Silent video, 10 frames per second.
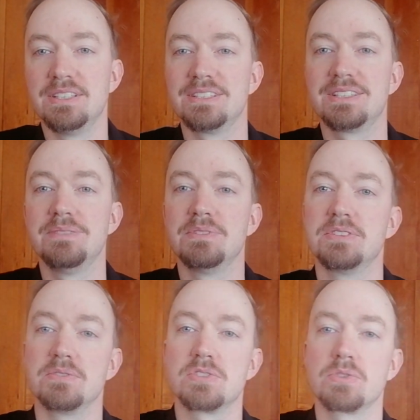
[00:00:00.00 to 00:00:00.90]
and even
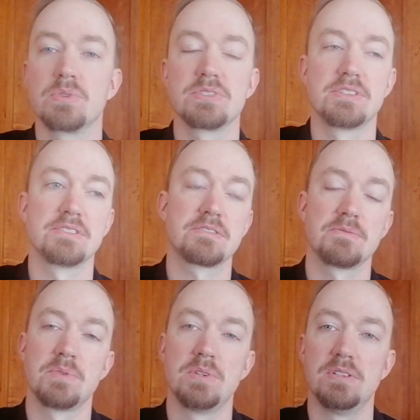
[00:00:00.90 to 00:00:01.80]
the insurances
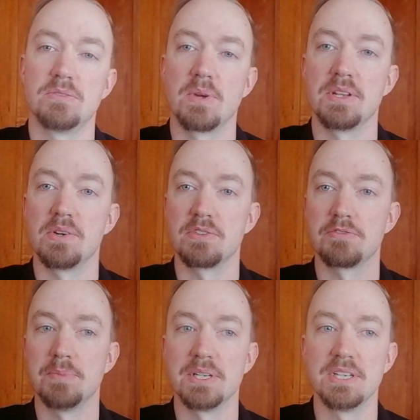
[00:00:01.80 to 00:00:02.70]
will run out of
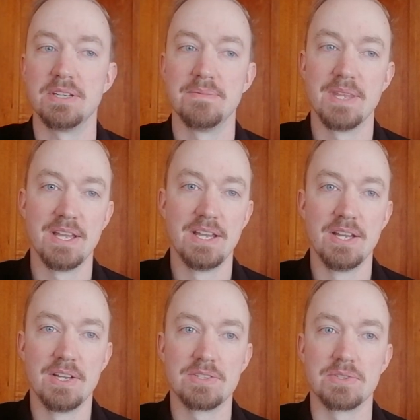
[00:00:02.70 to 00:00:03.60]
money.
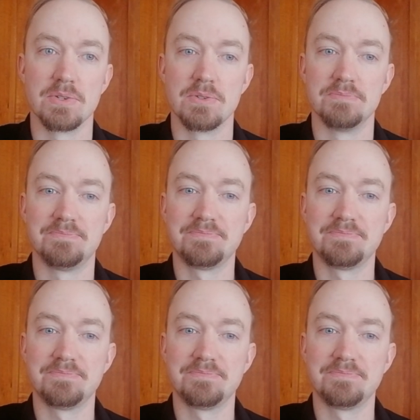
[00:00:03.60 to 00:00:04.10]
So